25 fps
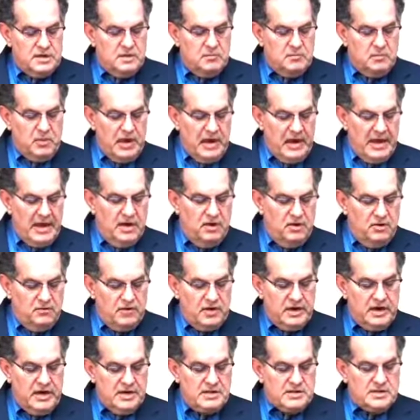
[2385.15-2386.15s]
in the plain
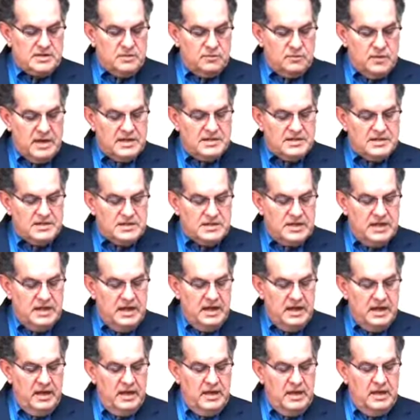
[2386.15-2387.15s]
over against the Red
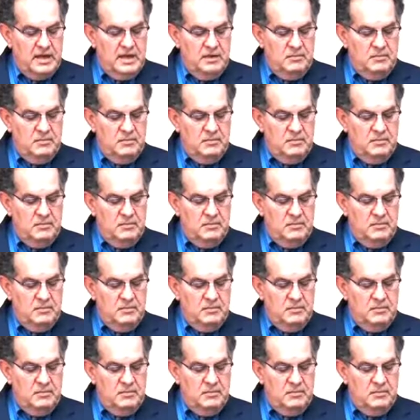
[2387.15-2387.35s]
Sea,